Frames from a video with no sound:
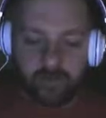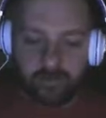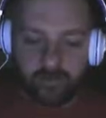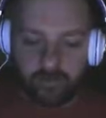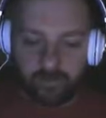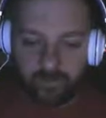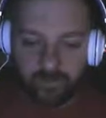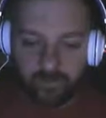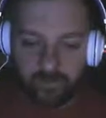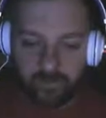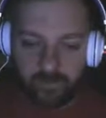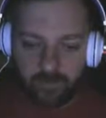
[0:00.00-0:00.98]

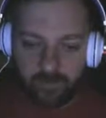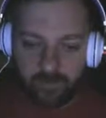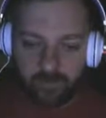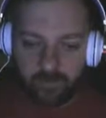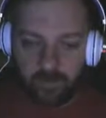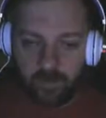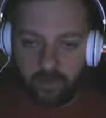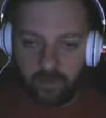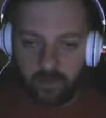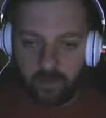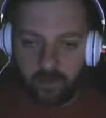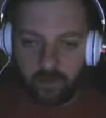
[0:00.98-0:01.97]

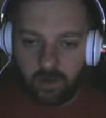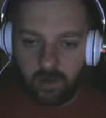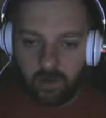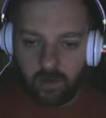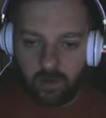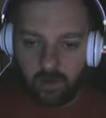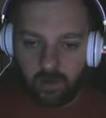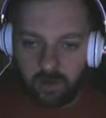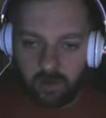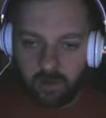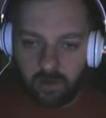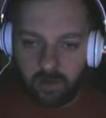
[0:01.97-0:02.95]

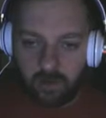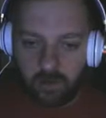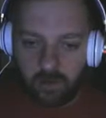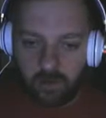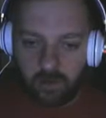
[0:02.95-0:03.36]
(silence)